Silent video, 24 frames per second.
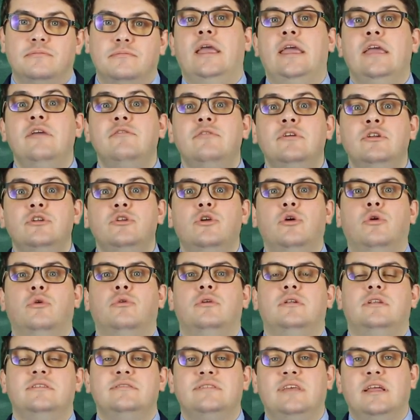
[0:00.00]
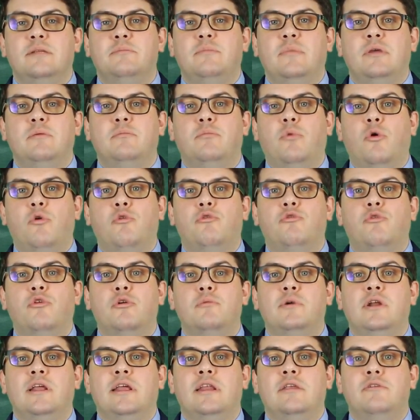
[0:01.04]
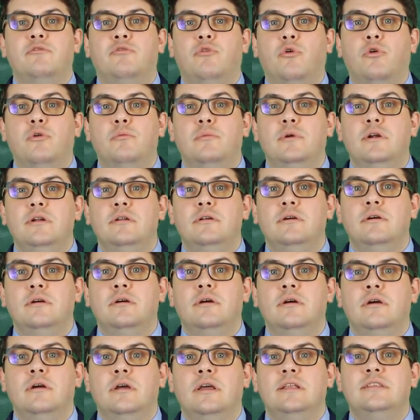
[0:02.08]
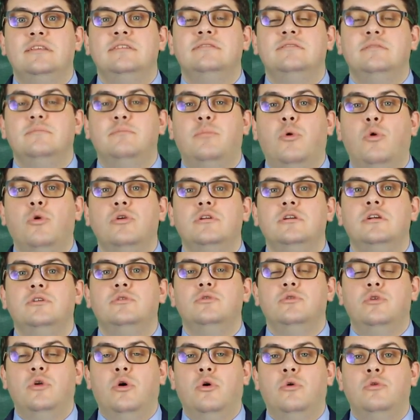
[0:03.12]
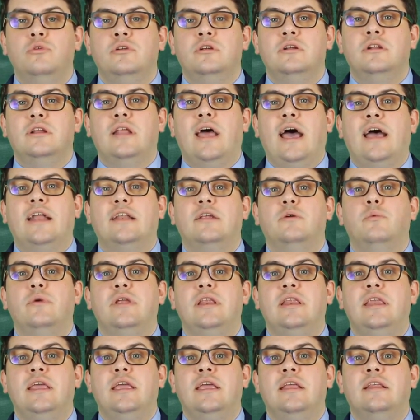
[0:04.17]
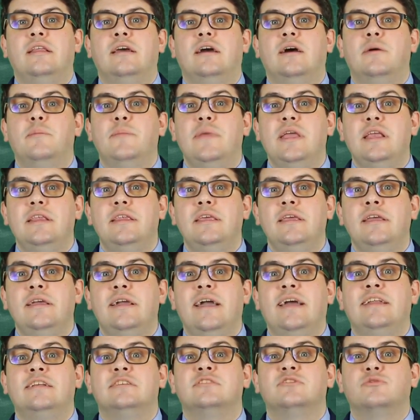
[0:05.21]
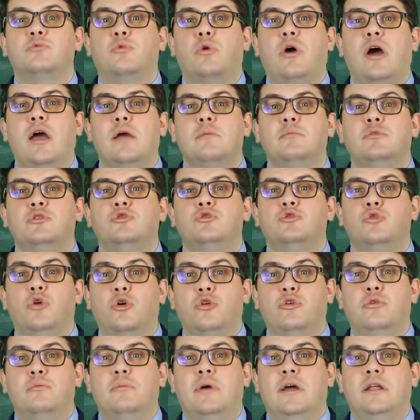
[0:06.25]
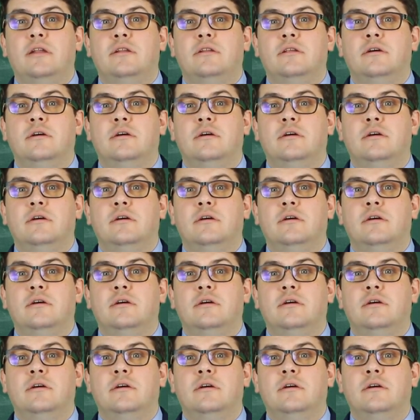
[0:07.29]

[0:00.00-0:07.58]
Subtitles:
Even though this can be both formal and informal, it is important to note that we need a meeting and a scribe to document